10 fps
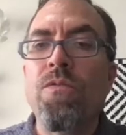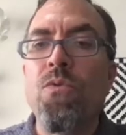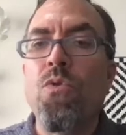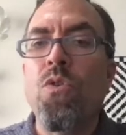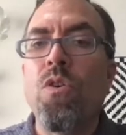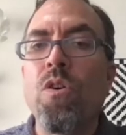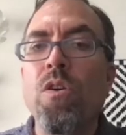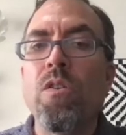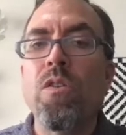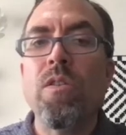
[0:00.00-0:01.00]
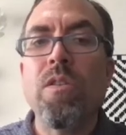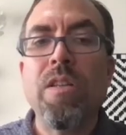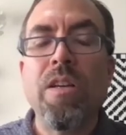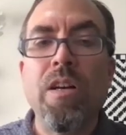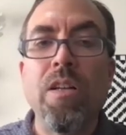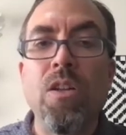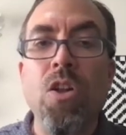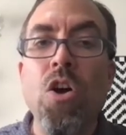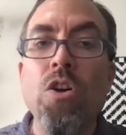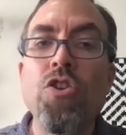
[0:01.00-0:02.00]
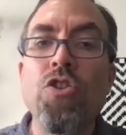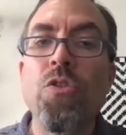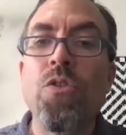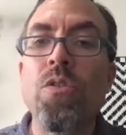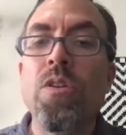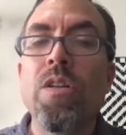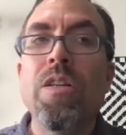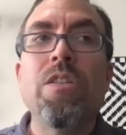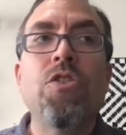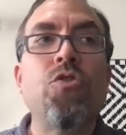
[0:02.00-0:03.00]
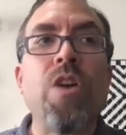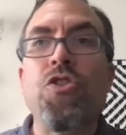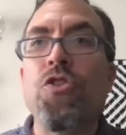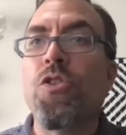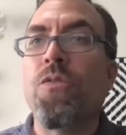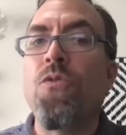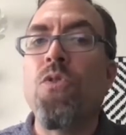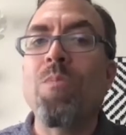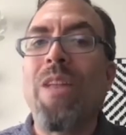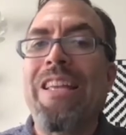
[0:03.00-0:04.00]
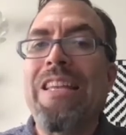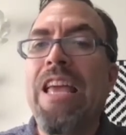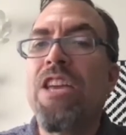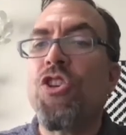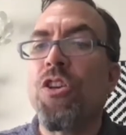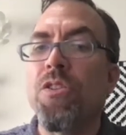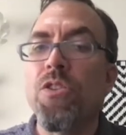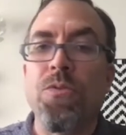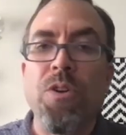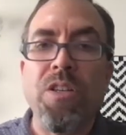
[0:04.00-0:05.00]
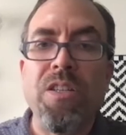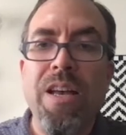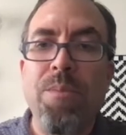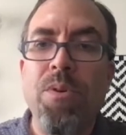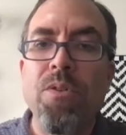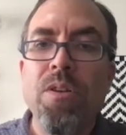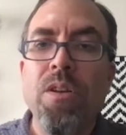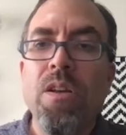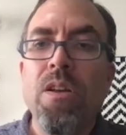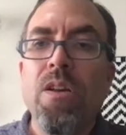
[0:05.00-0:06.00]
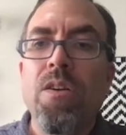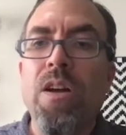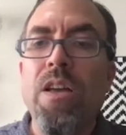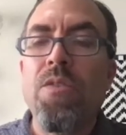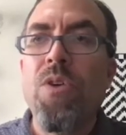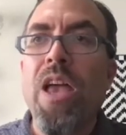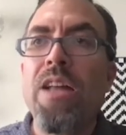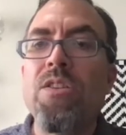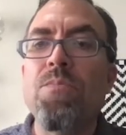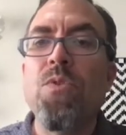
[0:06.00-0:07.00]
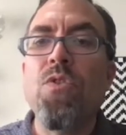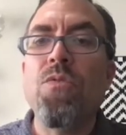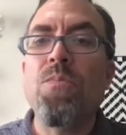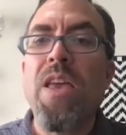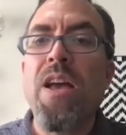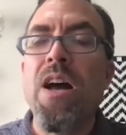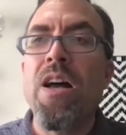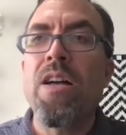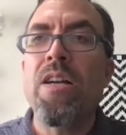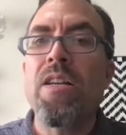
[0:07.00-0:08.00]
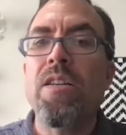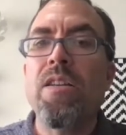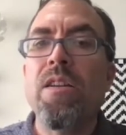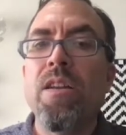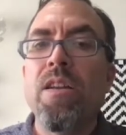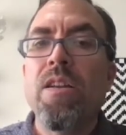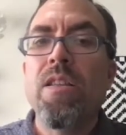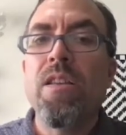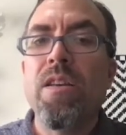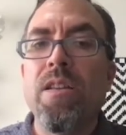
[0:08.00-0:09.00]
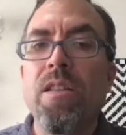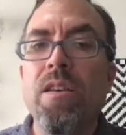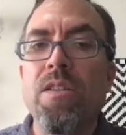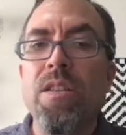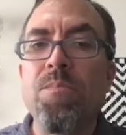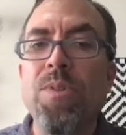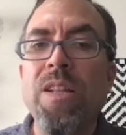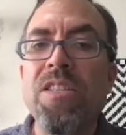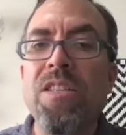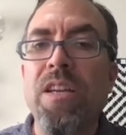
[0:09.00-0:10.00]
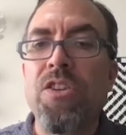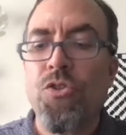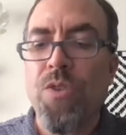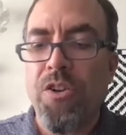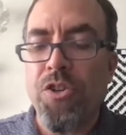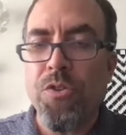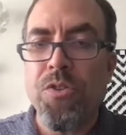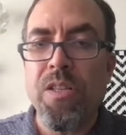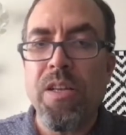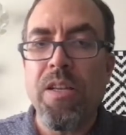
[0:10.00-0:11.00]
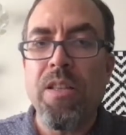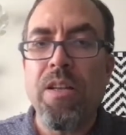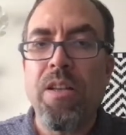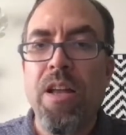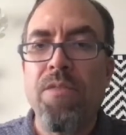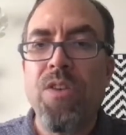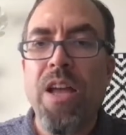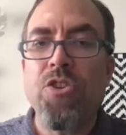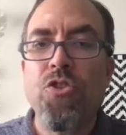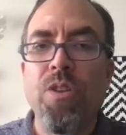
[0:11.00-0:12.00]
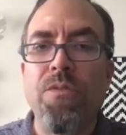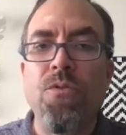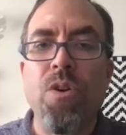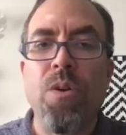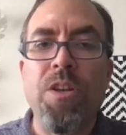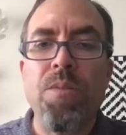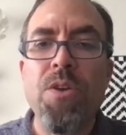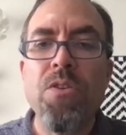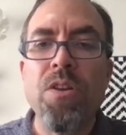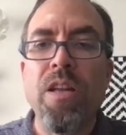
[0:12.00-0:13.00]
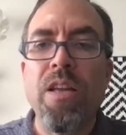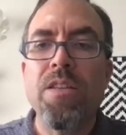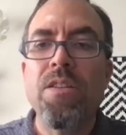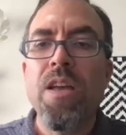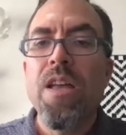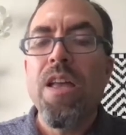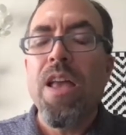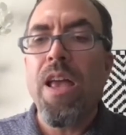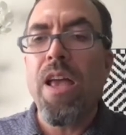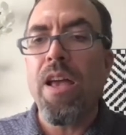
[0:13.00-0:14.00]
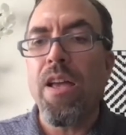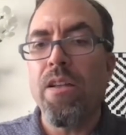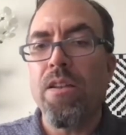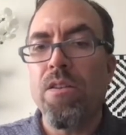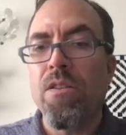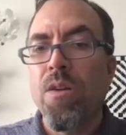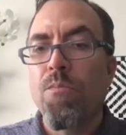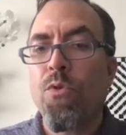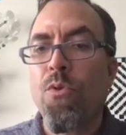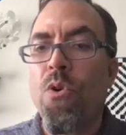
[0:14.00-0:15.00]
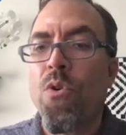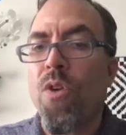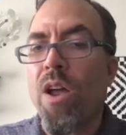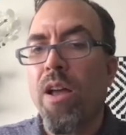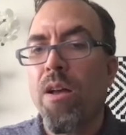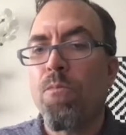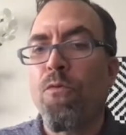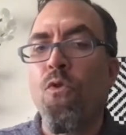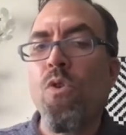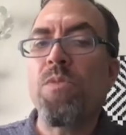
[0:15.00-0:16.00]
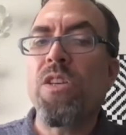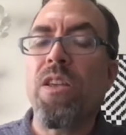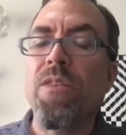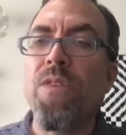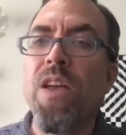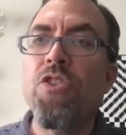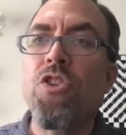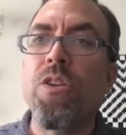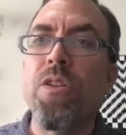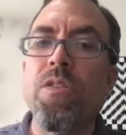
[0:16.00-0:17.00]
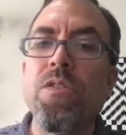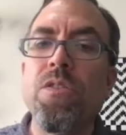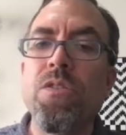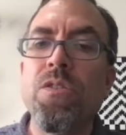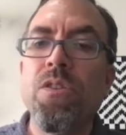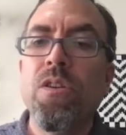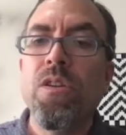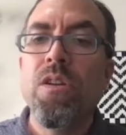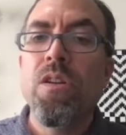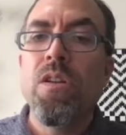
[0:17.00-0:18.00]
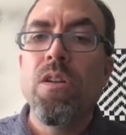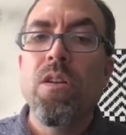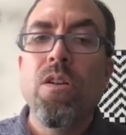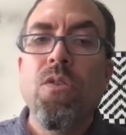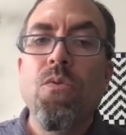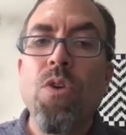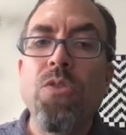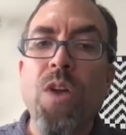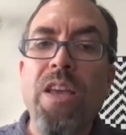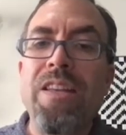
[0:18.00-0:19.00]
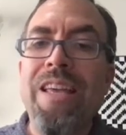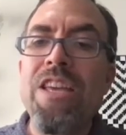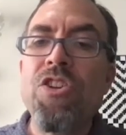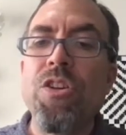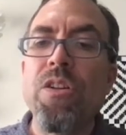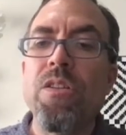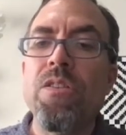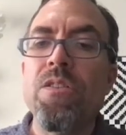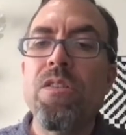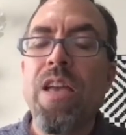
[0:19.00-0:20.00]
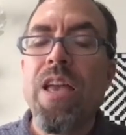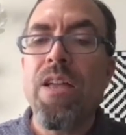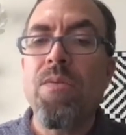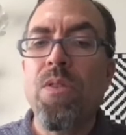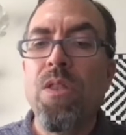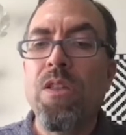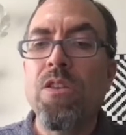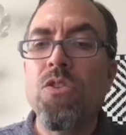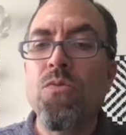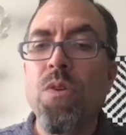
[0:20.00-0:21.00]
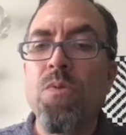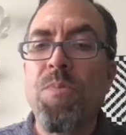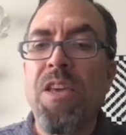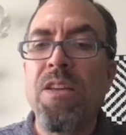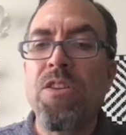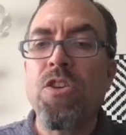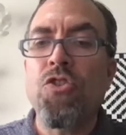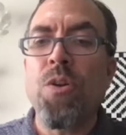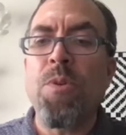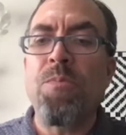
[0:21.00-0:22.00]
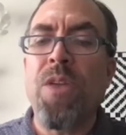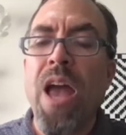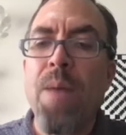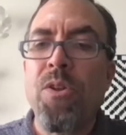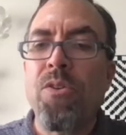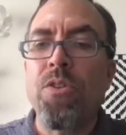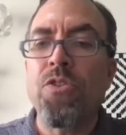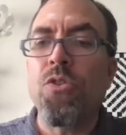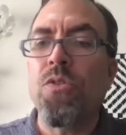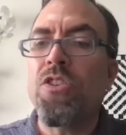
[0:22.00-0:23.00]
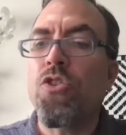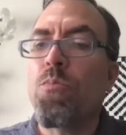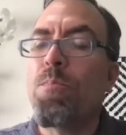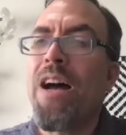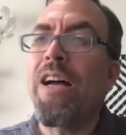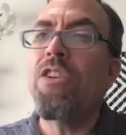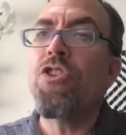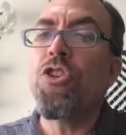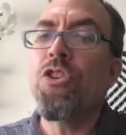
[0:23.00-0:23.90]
for larger structures to form, like nations, for example, right? We had to move beyond the simplistic structures that kind of naturally form in communities and program forms and conventions with regulations. And this is where we begin to distribute capital. There's only so much.